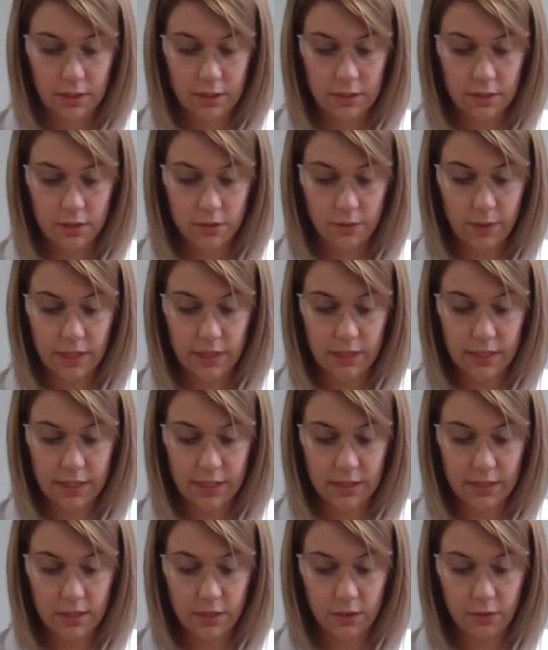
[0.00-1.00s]
So in the
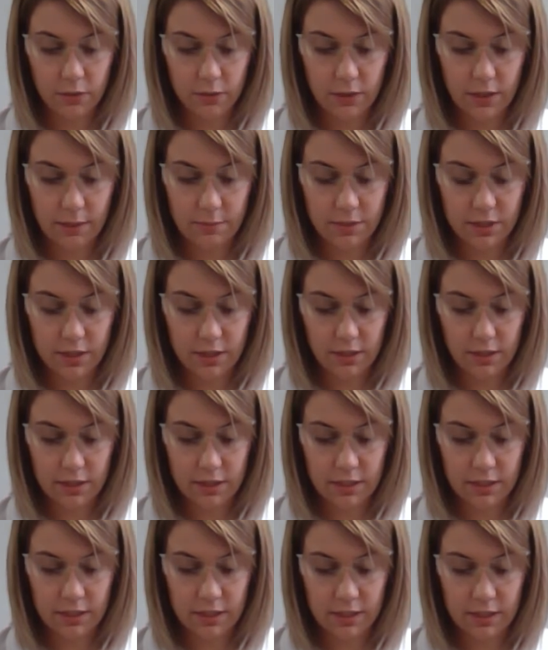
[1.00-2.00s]
unknown, I'm starting
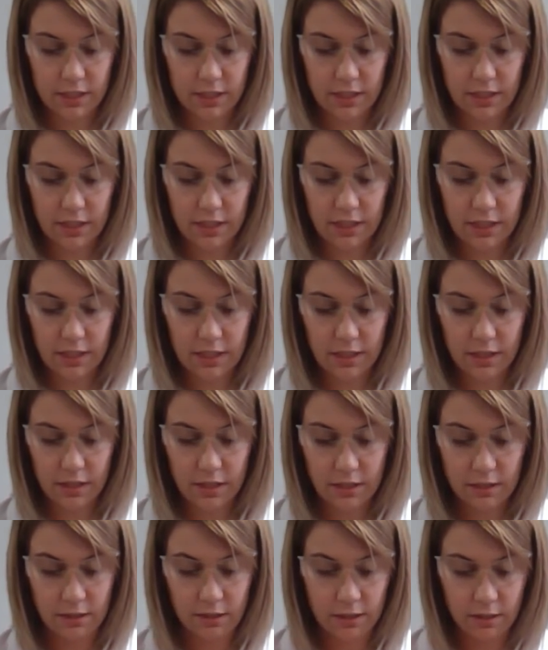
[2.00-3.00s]
to see
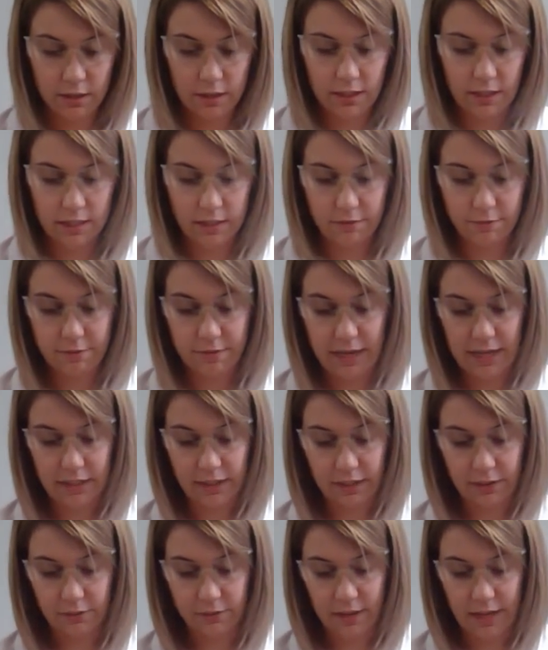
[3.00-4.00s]
kind of
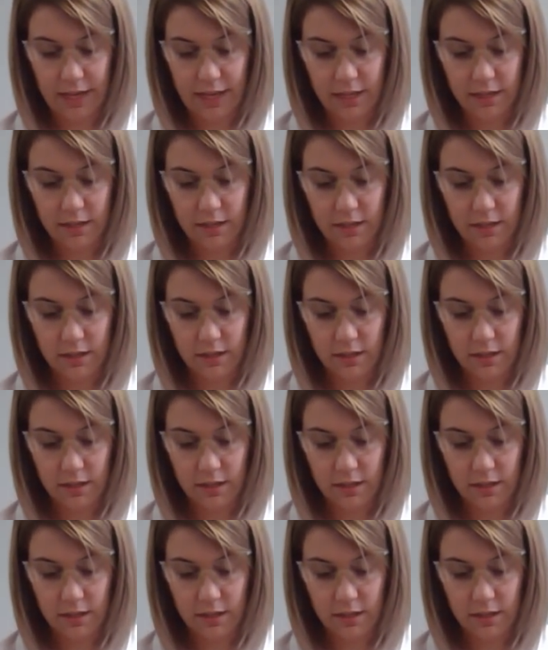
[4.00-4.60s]
violet red.